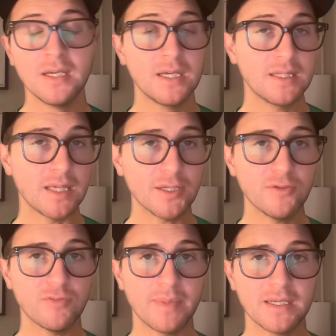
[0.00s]
Thank
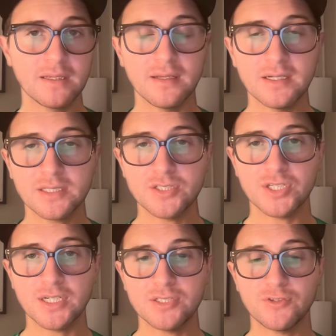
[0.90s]
you for making Locked On
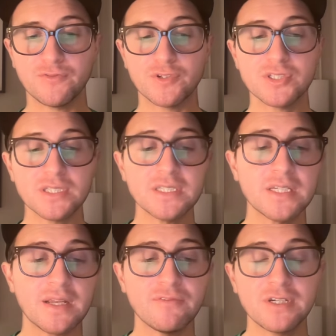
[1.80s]
Giants your first
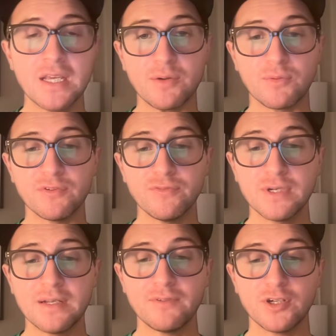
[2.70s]
listen every day. We're
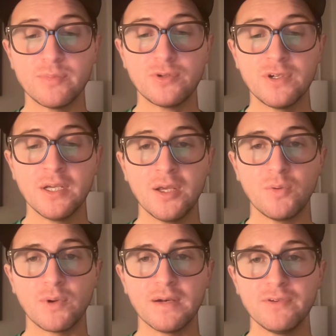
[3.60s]
free and available
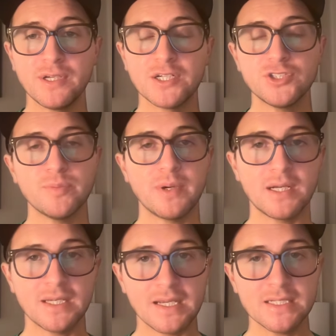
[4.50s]
wherever you get your
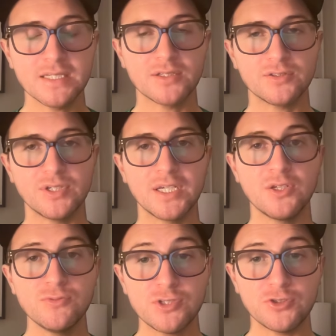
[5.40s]
podcasts, including
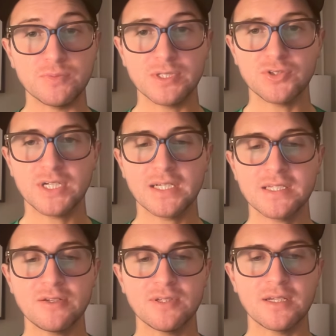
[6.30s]
YouTube. So check
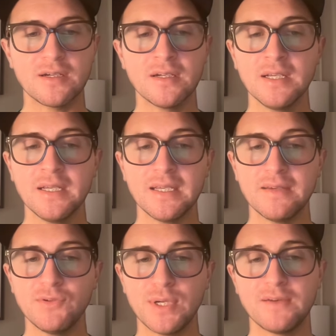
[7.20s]
us out there
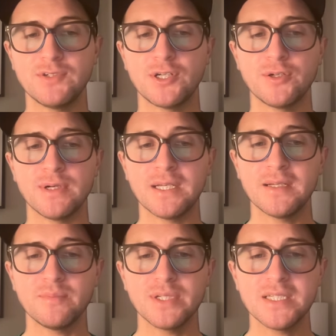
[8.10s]
if you have not already,
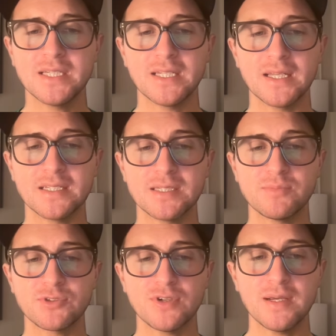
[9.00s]
and please hit that
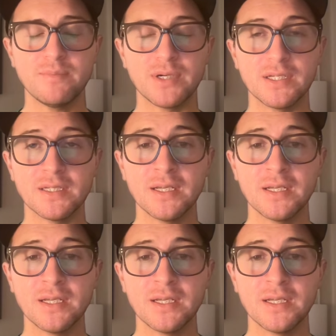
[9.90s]
subscribe button